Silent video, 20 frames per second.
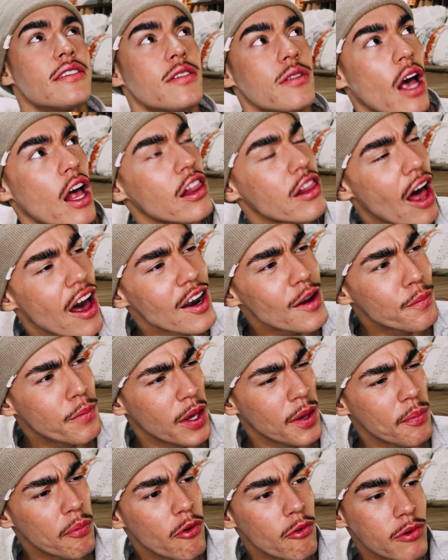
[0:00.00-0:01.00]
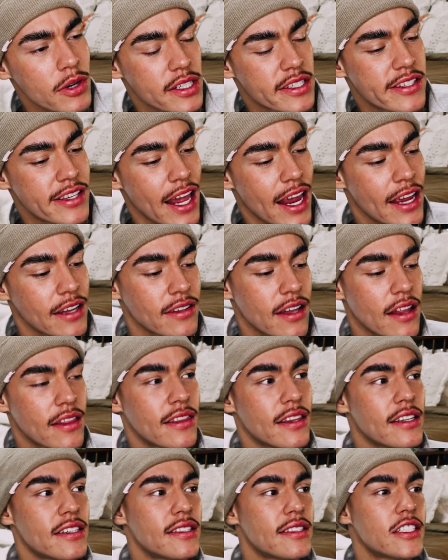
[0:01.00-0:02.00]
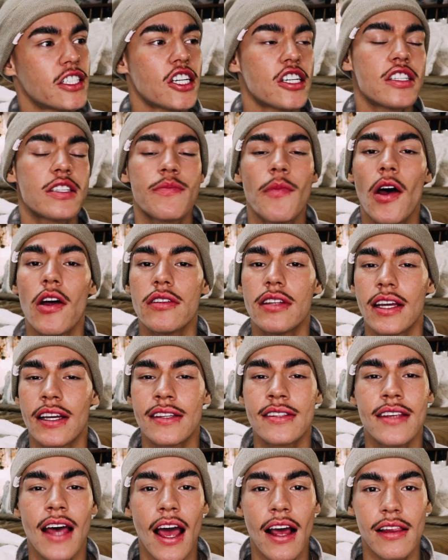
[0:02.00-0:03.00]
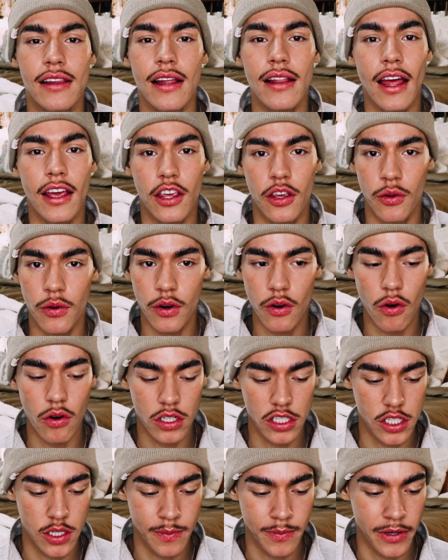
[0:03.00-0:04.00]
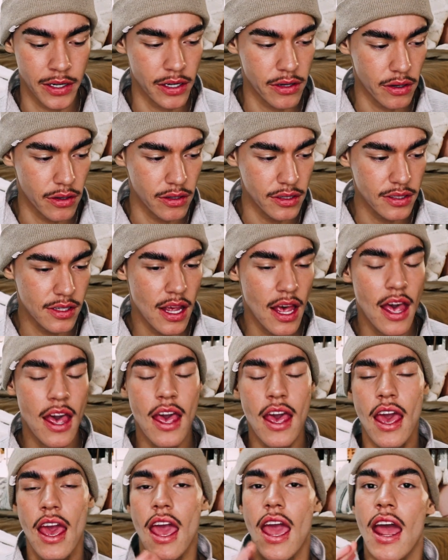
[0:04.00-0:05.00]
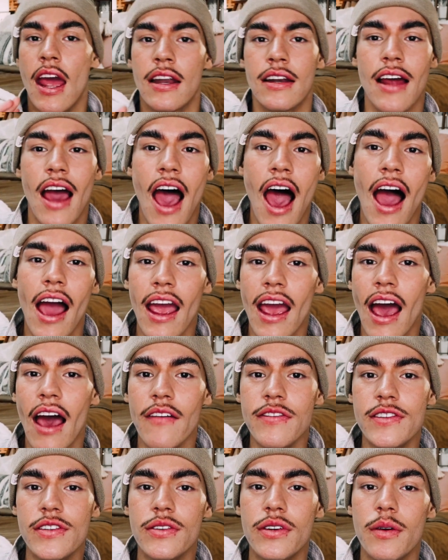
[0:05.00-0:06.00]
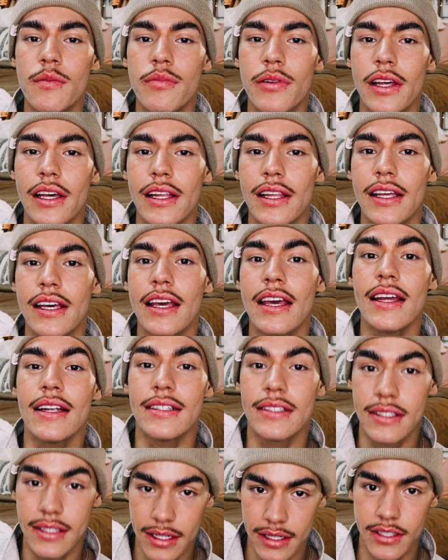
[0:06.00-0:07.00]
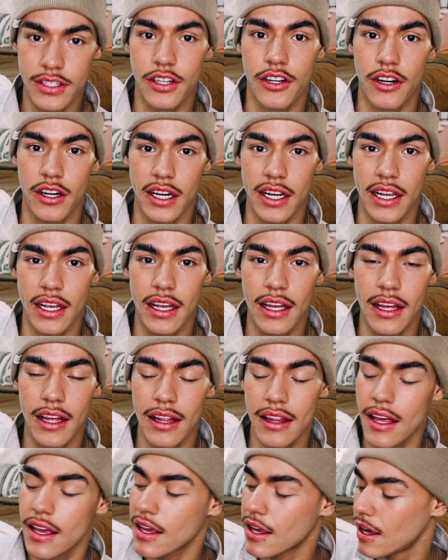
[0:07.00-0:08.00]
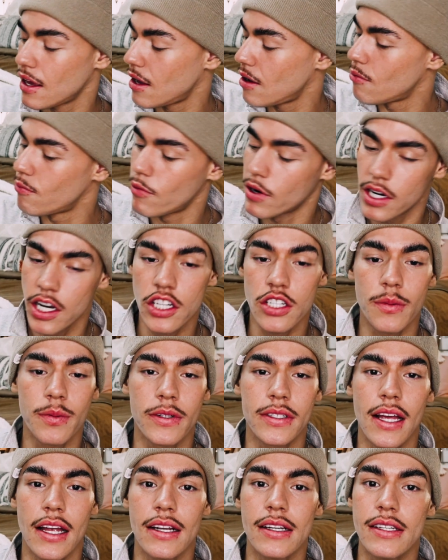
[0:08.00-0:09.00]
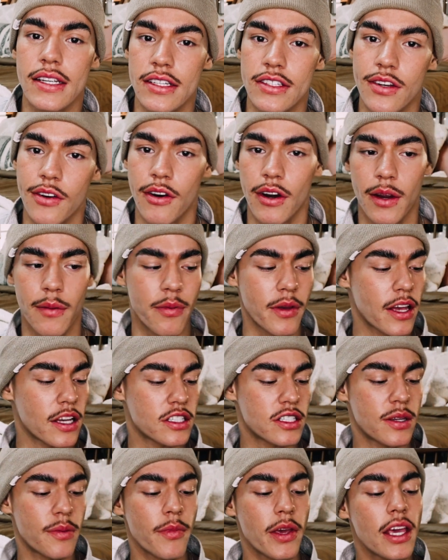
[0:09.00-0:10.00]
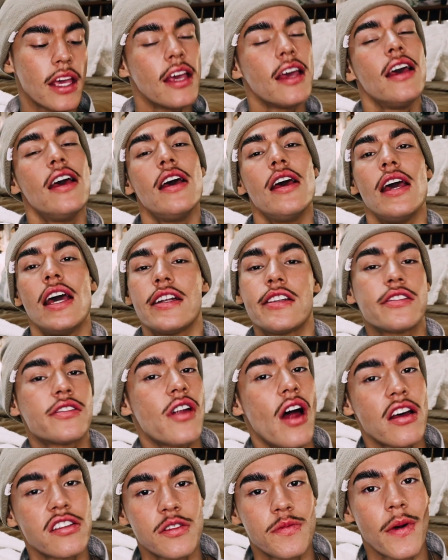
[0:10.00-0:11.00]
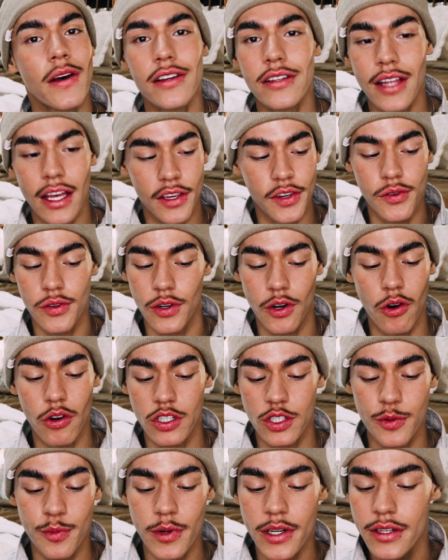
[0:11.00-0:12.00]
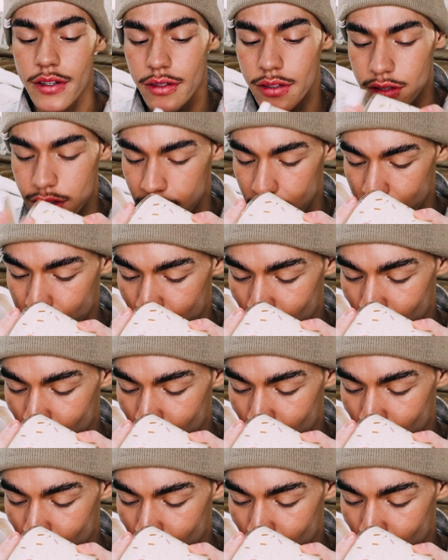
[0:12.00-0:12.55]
a lot of people were saying that this just smelled exactly like Unicorn Sprinkles, and I have to completely disagree. Like, 100% disagree, because to me, it does not smell like Unicorn Sprinkles.